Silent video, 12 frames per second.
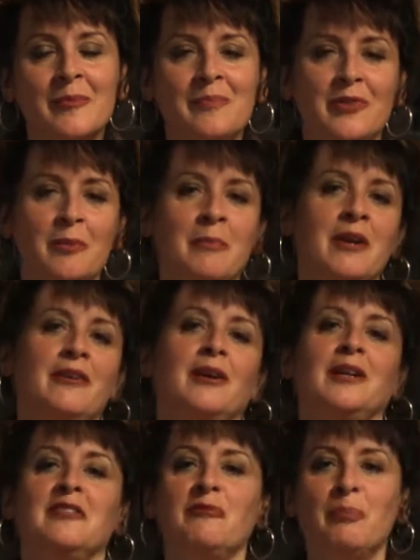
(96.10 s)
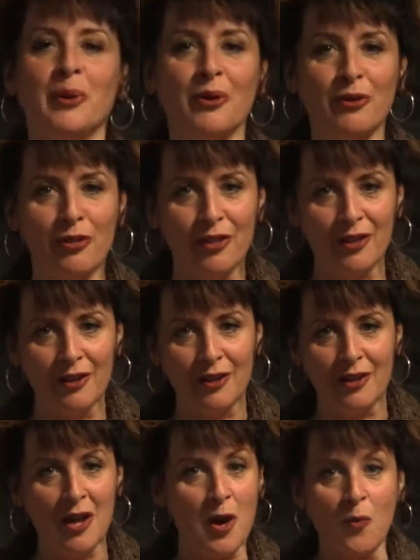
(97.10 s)
The miracle of birth.
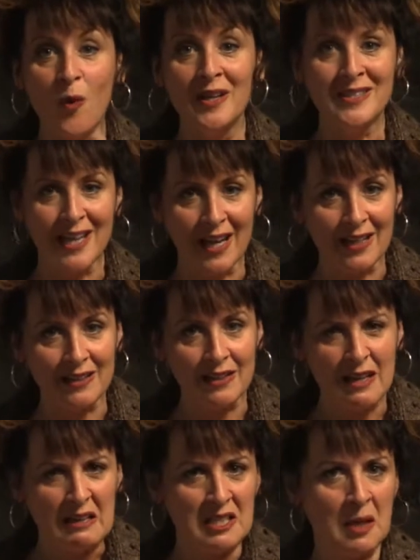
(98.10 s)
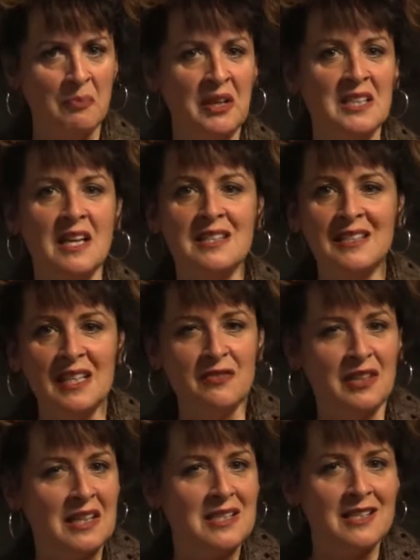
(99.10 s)
One day, something doesn't
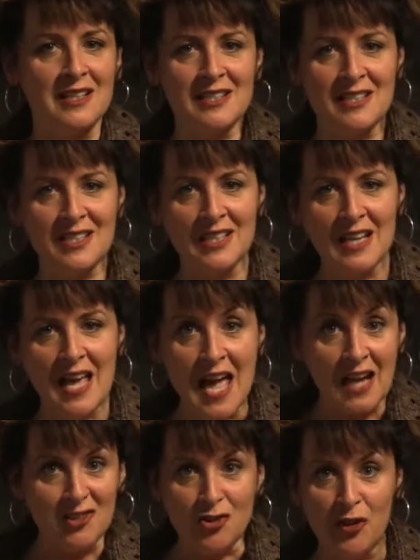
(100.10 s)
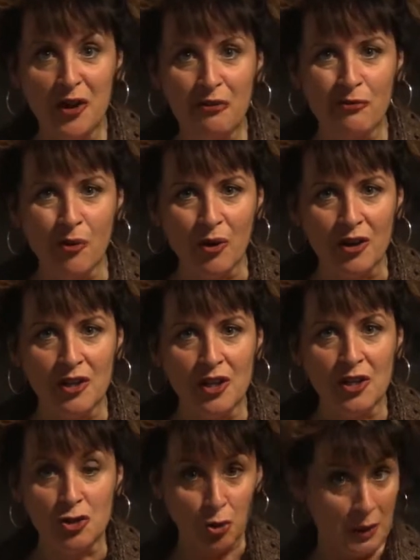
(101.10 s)
even exist, and is therefore
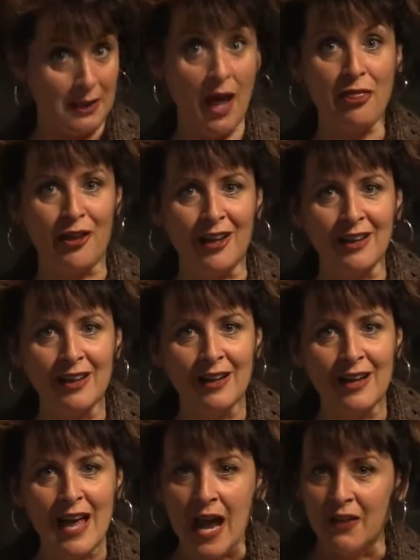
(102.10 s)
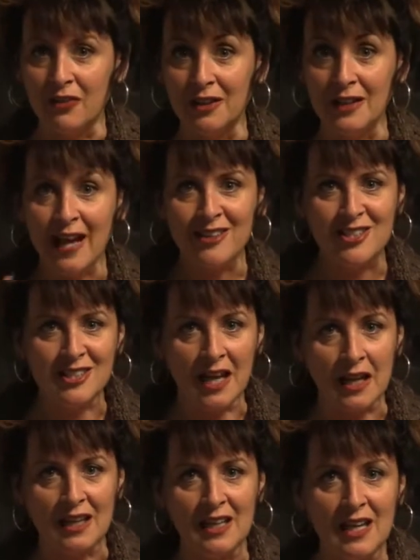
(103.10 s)
doing nothing. And the next
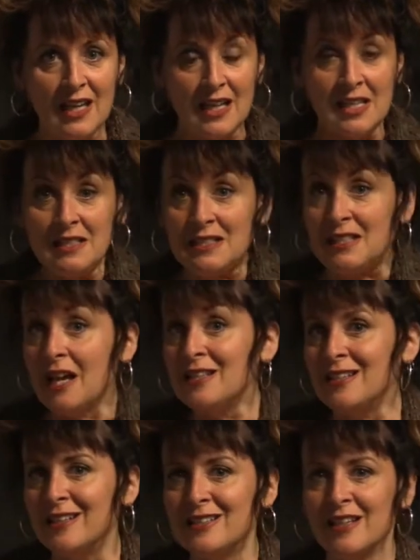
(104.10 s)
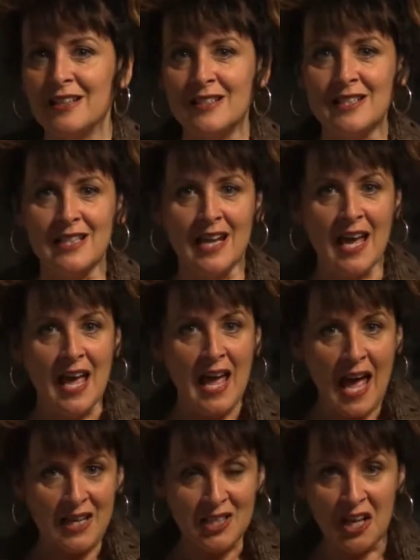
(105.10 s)
day, it does exist,
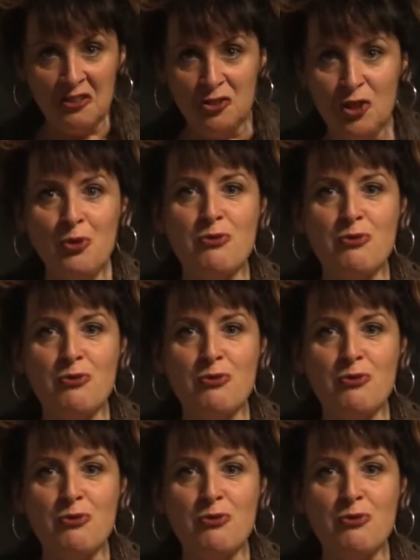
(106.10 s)
and can do